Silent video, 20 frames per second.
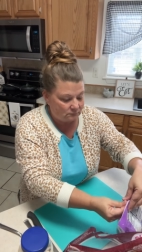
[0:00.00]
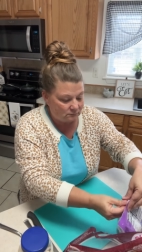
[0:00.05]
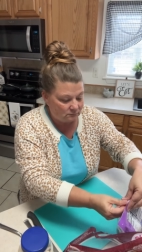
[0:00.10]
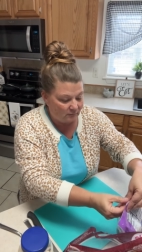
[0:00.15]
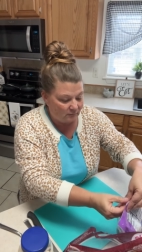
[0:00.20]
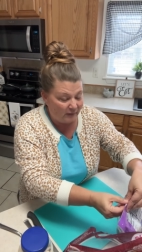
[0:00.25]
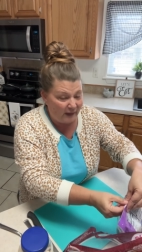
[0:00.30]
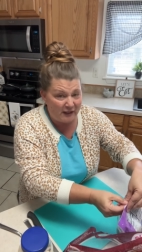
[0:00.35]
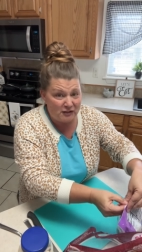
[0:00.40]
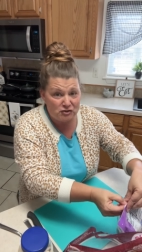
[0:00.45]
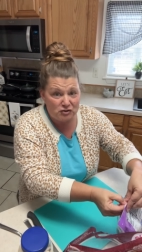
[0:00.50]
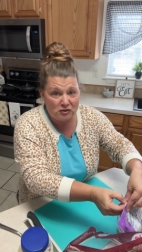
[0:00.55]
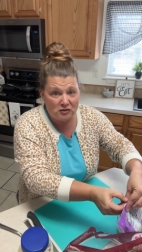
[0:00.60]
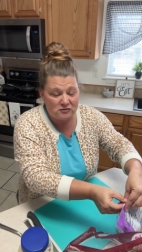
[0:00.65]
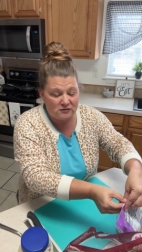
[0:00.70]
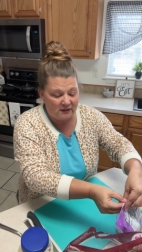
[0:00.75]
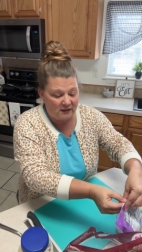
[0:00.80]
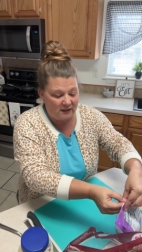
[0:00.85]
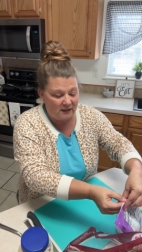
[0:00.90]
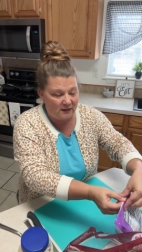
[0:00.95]
That's
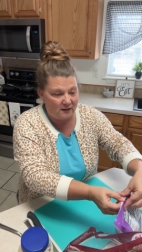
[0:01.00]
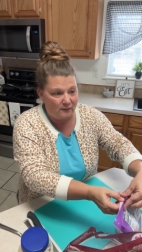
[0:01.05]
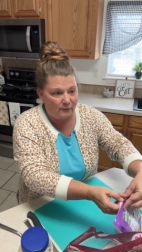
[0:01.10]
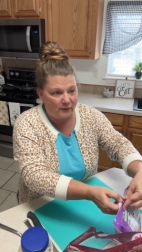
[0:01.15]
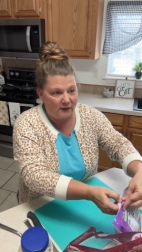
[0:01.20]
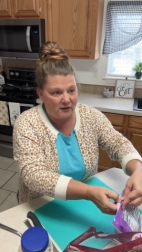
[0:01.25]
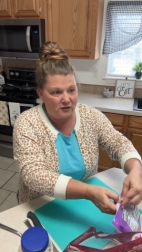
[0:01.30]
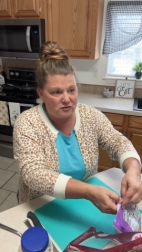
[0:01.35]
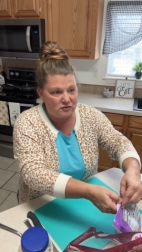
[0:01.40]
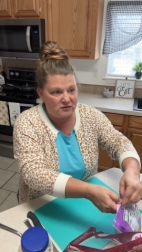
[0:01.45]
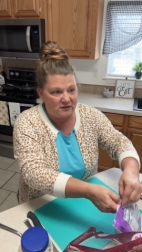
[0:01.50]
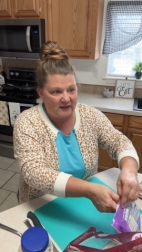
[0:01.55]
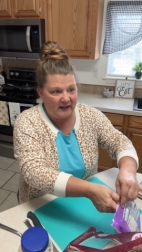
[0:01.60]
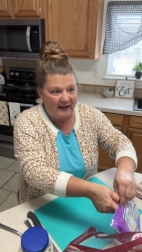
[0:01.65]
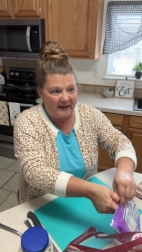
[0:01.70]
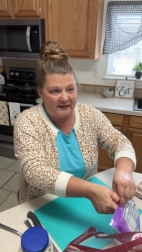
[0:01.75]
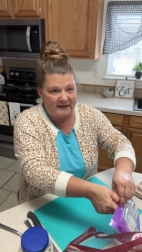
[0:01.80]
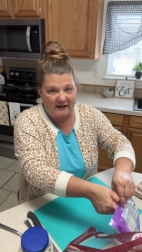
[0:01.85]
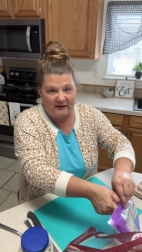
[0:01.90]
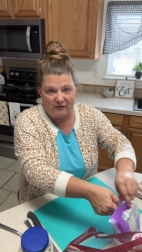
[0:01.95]
usually, we used to
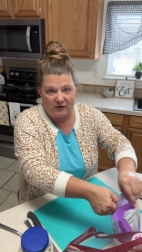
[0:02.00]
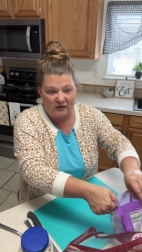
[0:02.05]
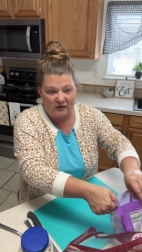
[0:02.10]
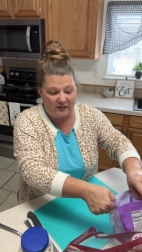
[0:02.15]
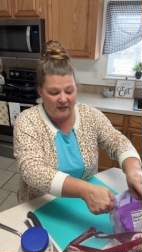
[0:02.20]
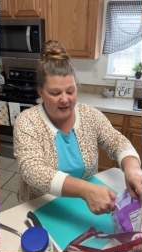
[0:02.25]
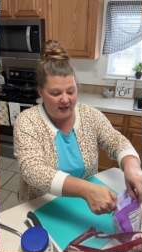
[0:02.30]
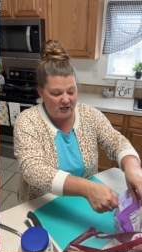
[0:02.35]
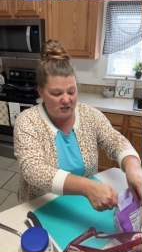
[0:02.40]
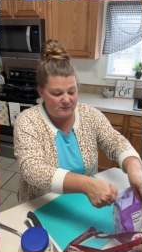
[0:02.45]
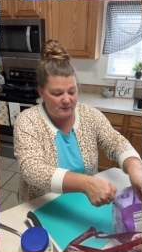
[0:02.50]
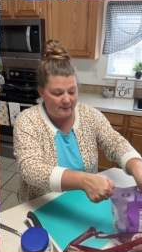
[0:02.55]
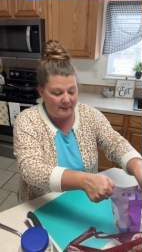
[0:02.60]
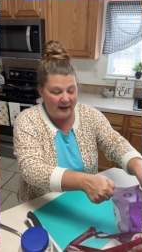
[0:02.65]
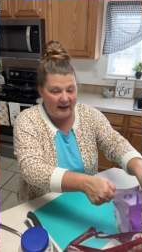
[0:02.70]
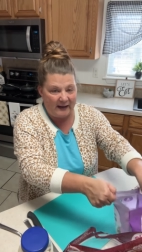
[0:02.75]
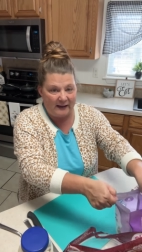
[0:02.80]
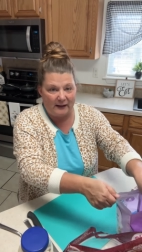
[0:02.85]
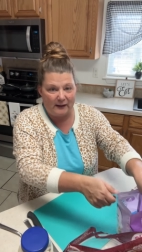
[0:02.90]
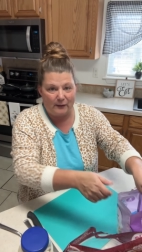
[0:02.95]
can different things, but
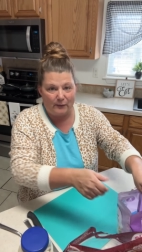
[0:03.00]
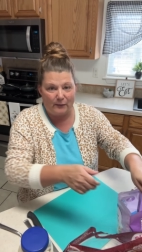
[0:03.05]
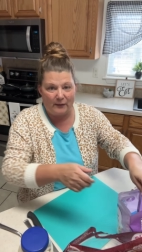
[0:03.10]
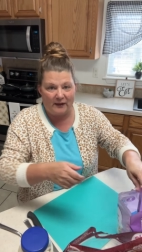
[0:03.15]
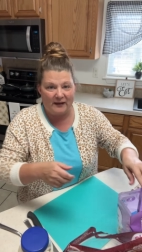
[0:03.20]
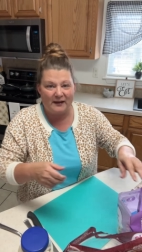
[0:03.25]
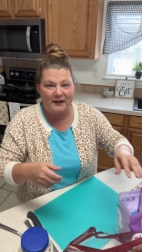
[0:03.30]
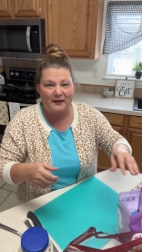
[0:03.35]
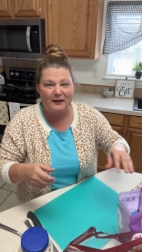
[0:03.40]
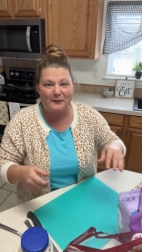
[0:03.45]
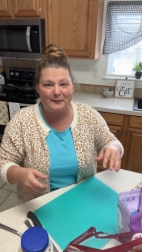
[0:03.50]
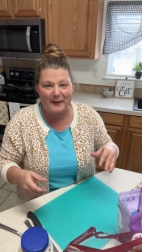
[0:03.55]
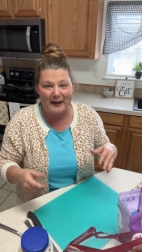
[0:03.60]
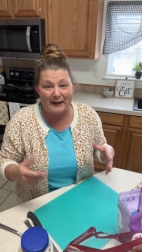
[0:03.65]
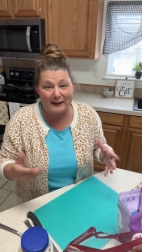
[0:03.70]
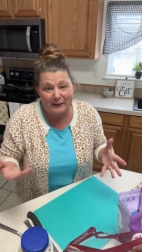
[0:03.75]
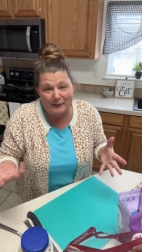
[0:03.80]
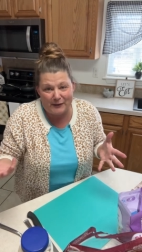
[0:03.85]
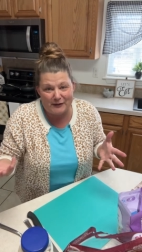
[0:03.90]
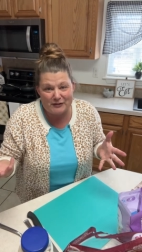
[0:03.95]
mainly
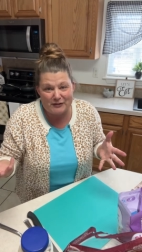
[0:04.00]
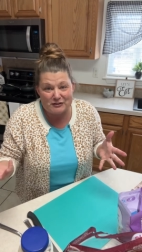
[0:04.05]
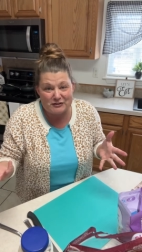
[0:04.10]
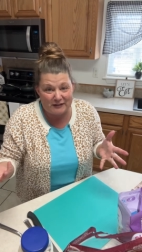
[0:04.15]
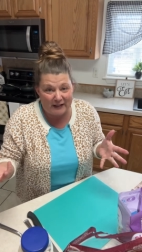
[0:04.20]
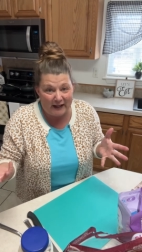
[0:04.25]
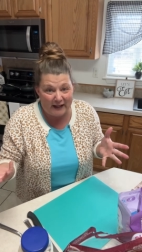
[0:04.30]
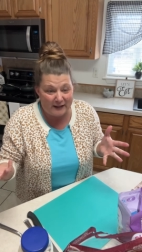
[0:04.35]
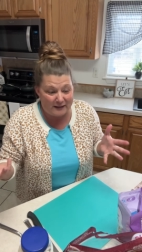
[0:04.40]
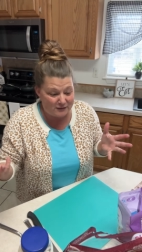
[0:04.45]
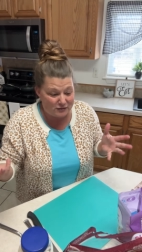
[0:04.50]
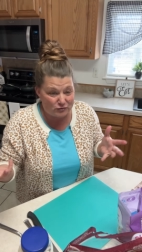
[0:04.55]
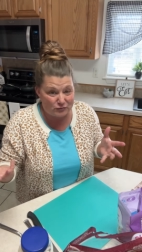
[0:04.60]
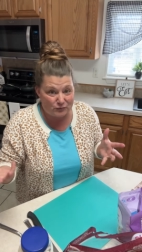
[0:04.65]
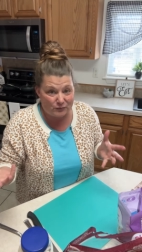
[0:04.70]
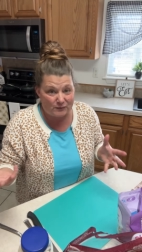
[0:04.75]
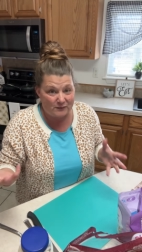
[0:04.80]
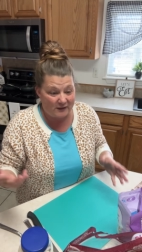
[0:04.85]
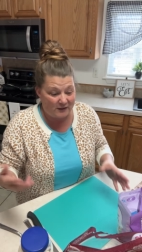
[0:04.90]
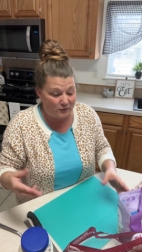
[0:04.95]
we just can
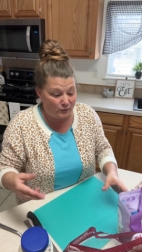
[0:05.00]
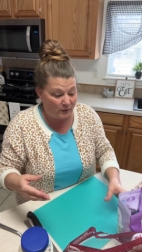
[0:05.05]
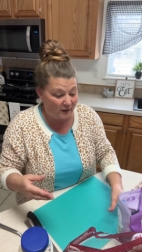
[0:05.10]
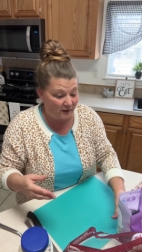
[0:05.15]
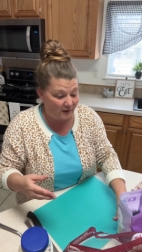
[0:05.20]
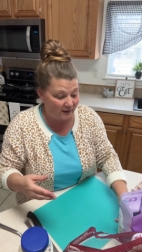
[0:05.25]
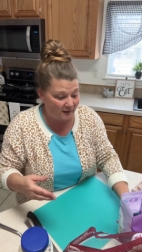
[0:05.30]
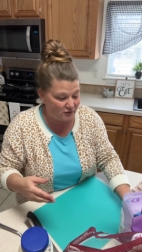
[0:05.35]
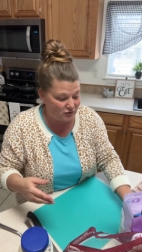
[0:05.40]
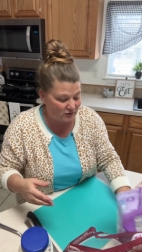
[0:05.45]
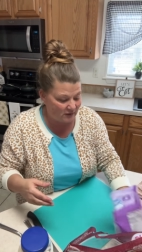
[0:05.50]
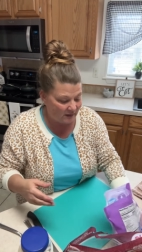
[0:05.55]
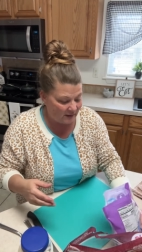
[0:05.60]
relish.